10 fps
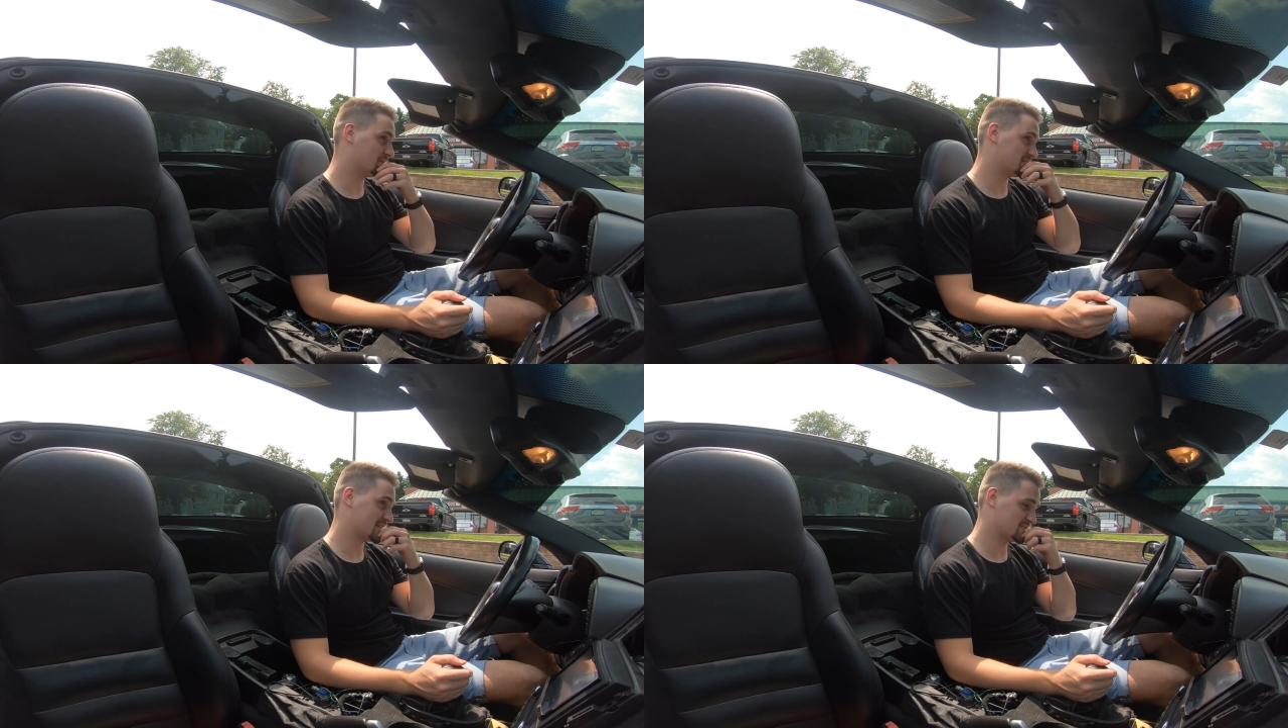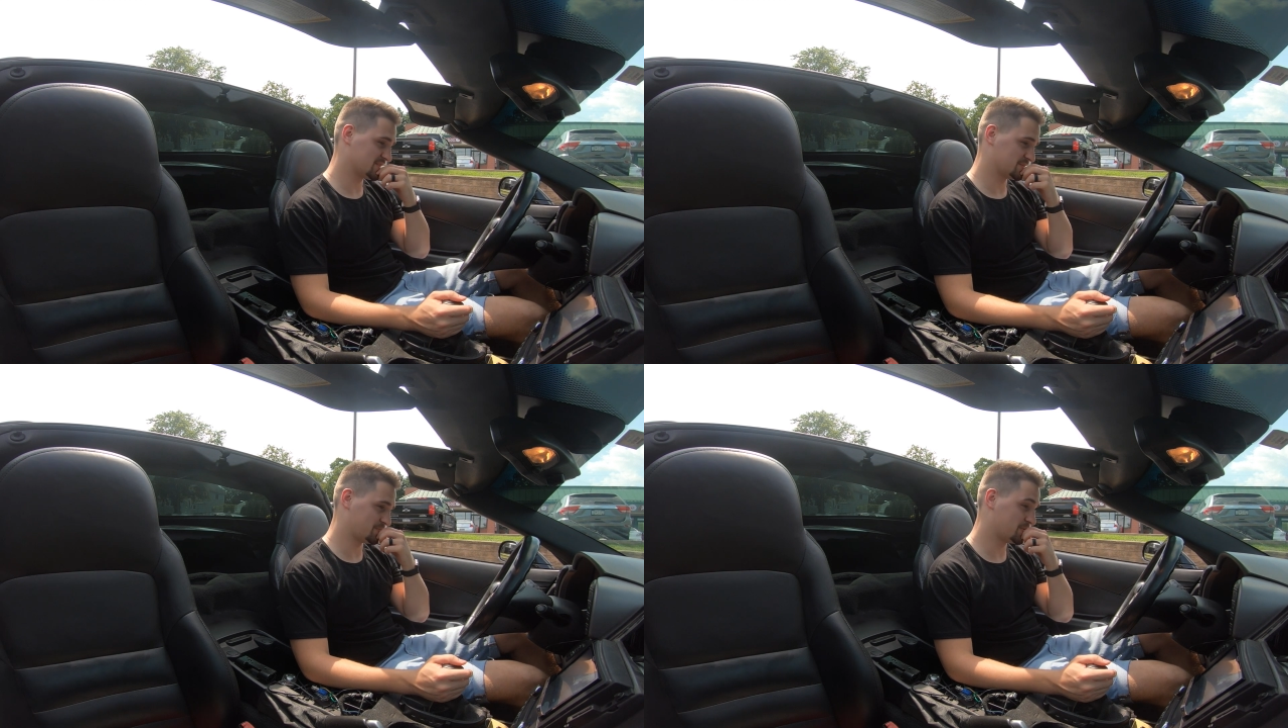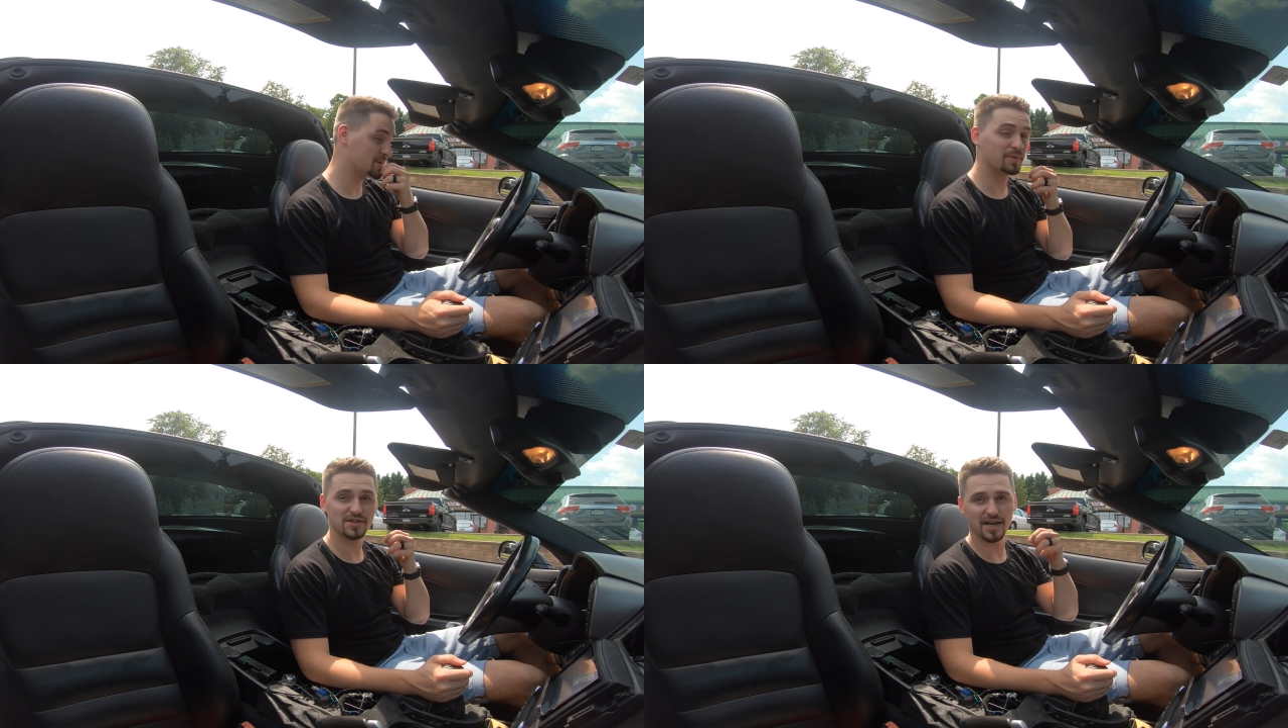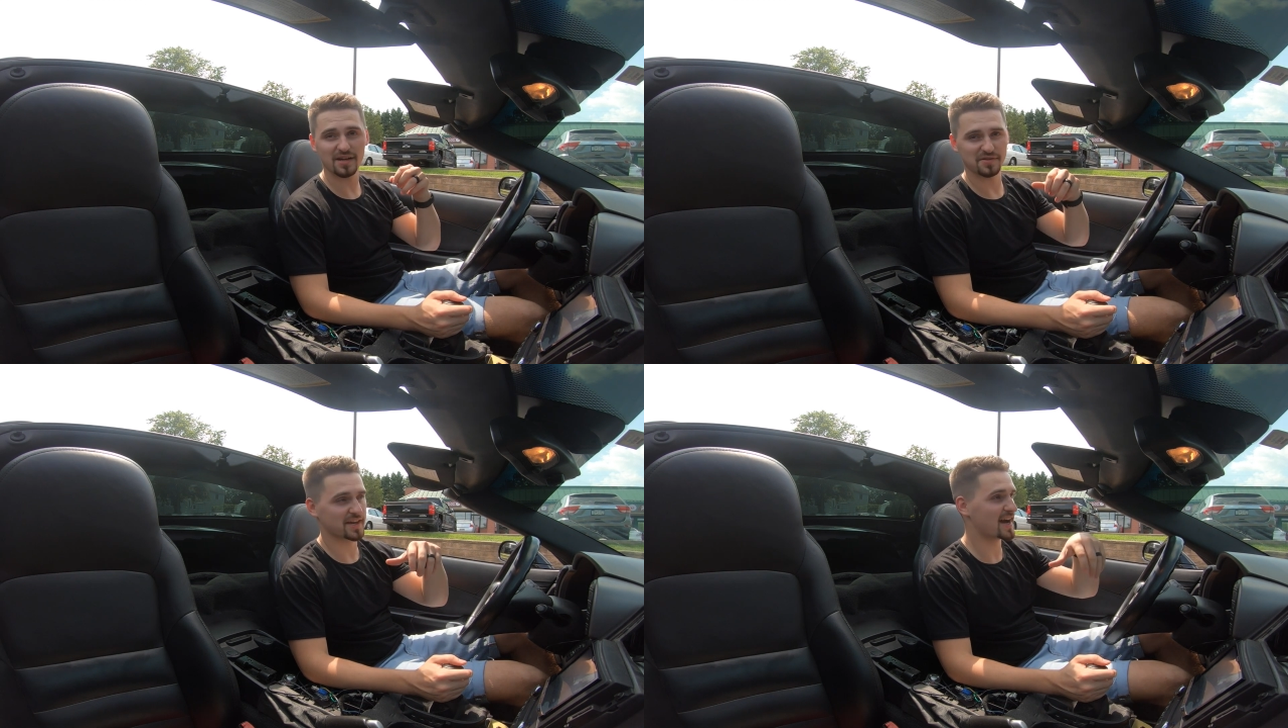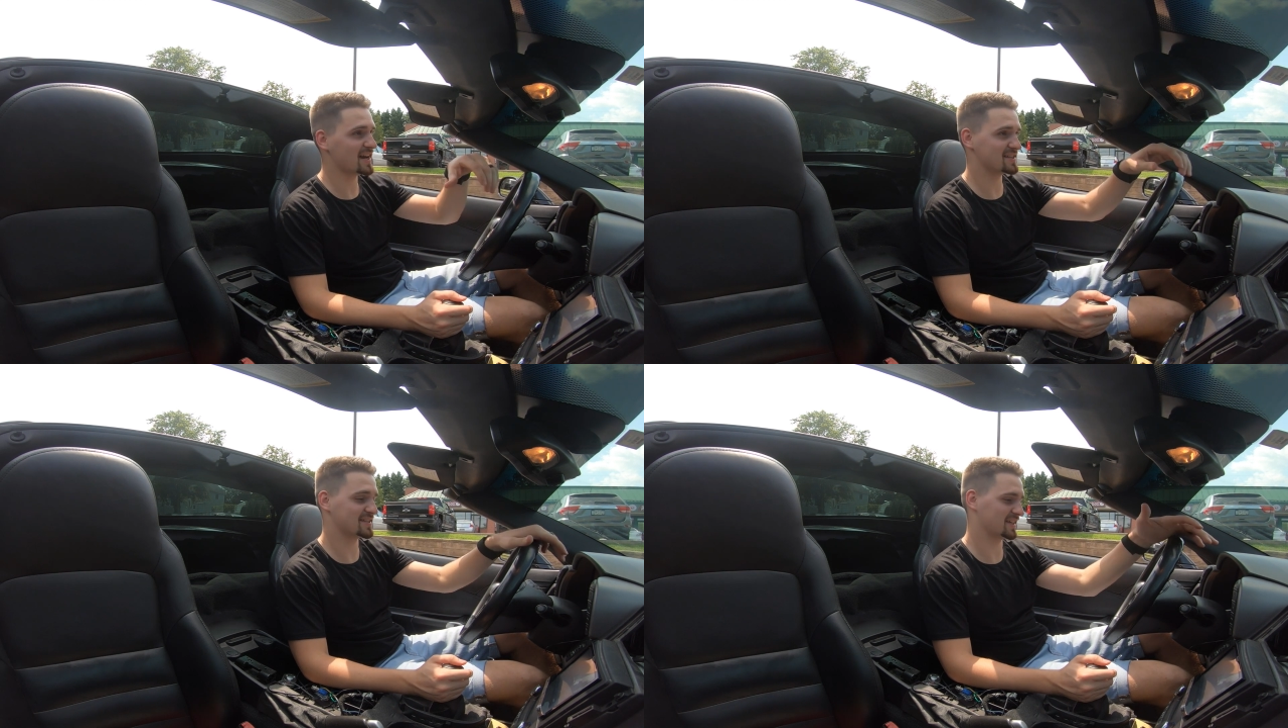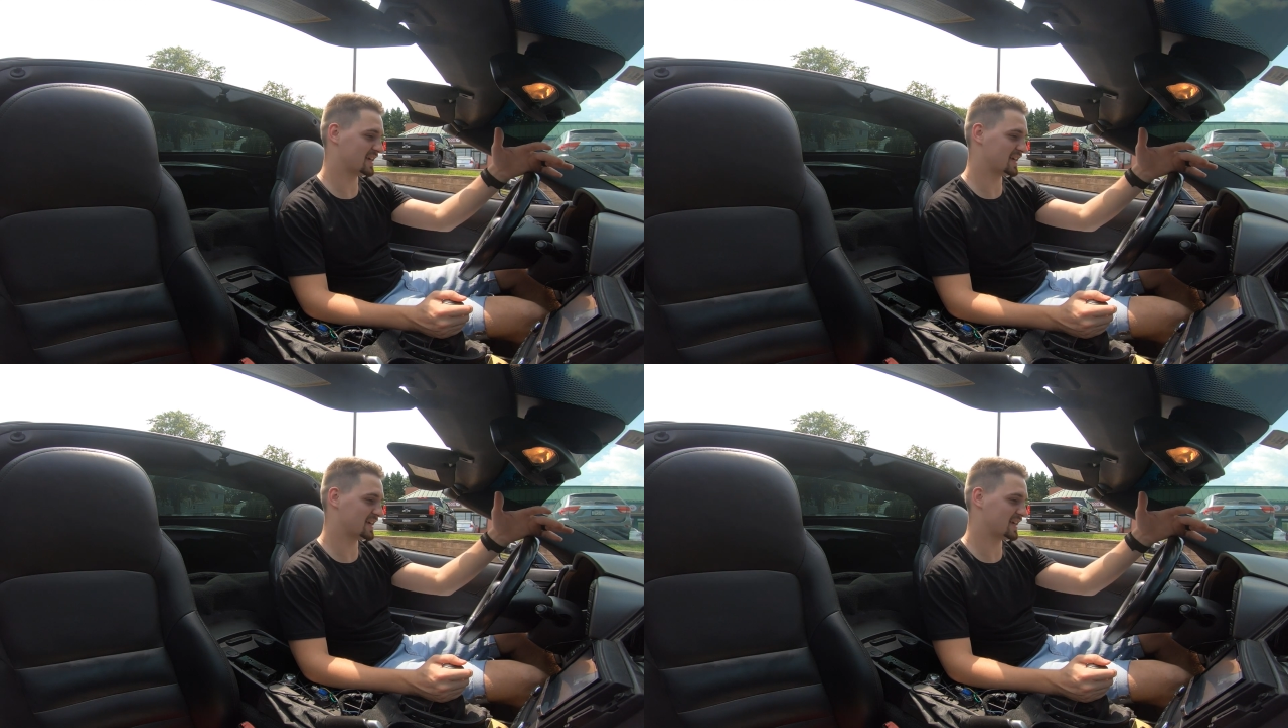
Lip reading: it's actually pretty much out of gas.